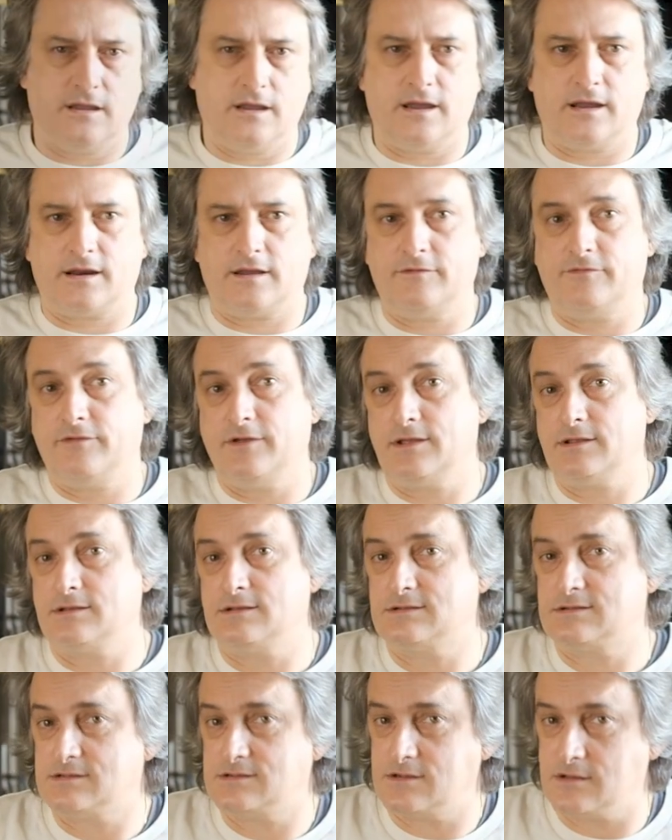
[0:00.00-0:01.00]
And I think
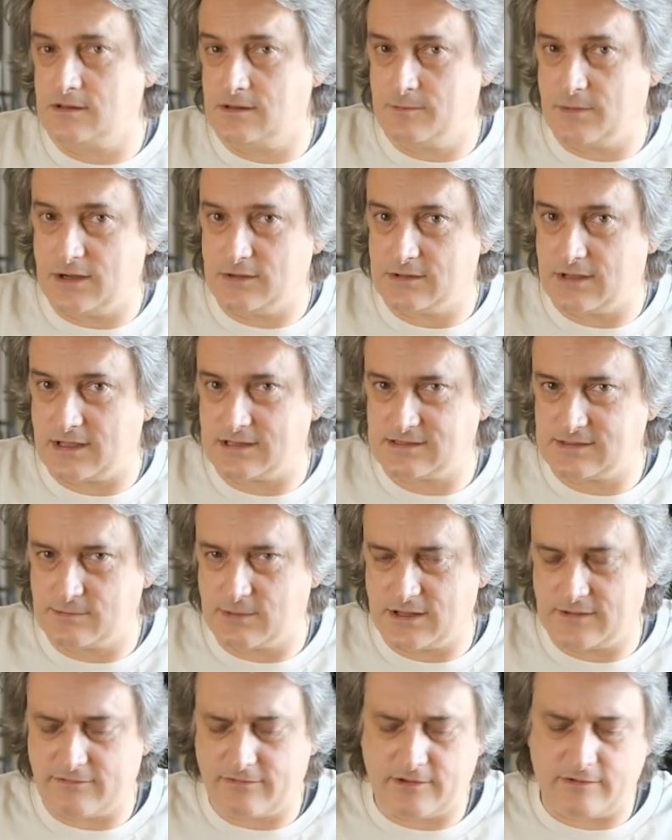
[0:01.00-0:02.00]
this is all about the
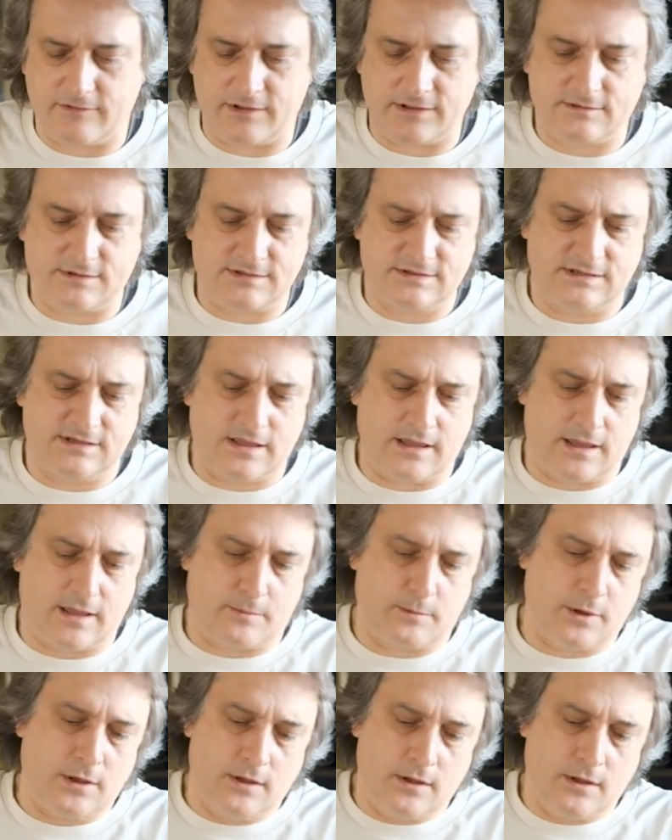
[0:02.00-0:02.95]
Hasselblad 500cm.